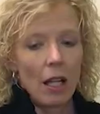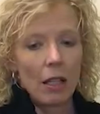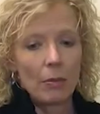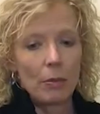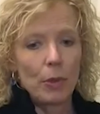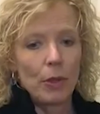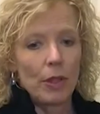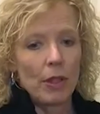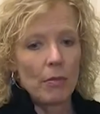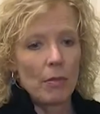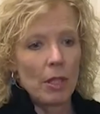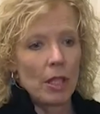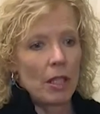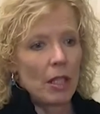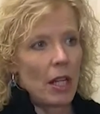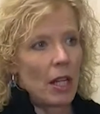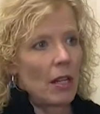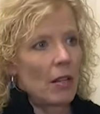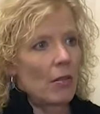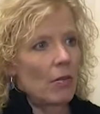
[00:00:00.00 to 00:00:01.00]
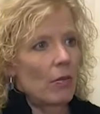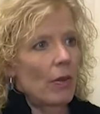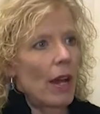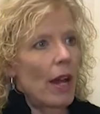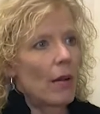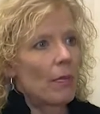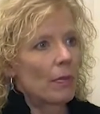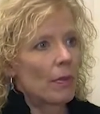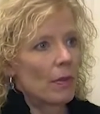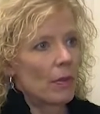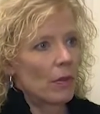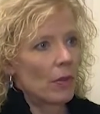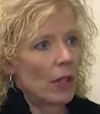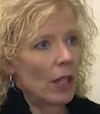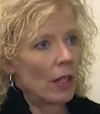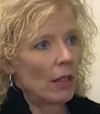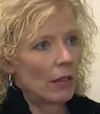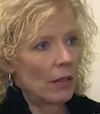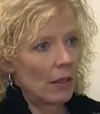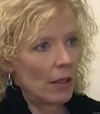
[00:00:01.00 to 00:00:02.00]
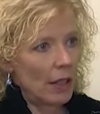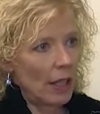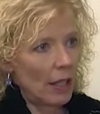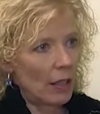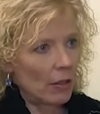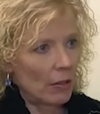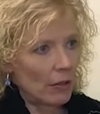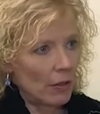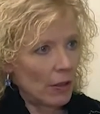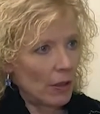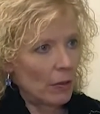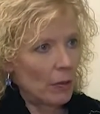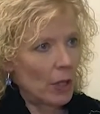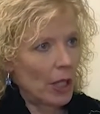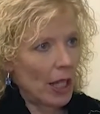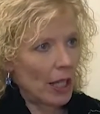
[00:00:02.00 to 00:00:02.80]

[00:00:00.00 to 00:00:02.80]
I'll put them in an ACE wrap so that we